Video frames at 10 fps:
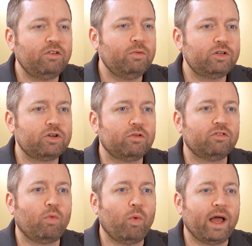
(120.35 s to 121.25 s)
to ensure there's
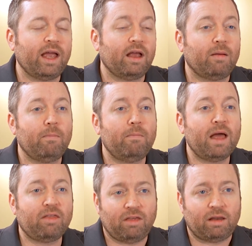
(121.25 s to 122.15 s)
a way and a
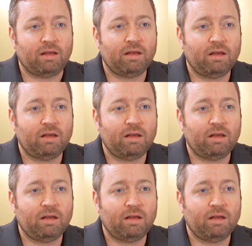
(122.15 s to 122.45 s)
method